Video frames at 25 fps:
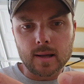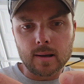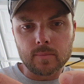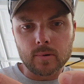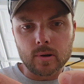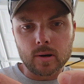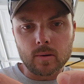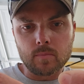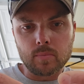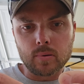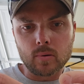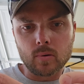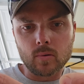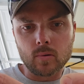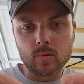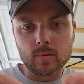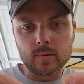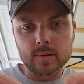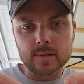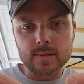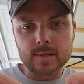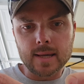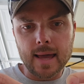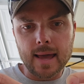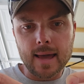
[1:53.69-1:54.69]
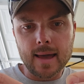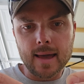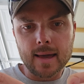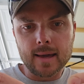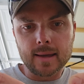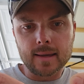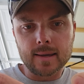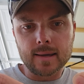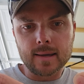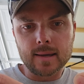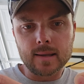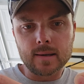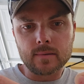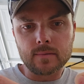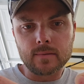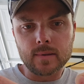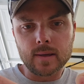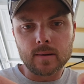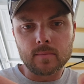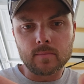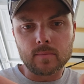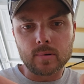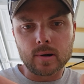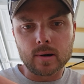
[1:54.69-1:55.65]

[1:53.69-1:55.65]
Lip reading: I'm going to pull the tag end of that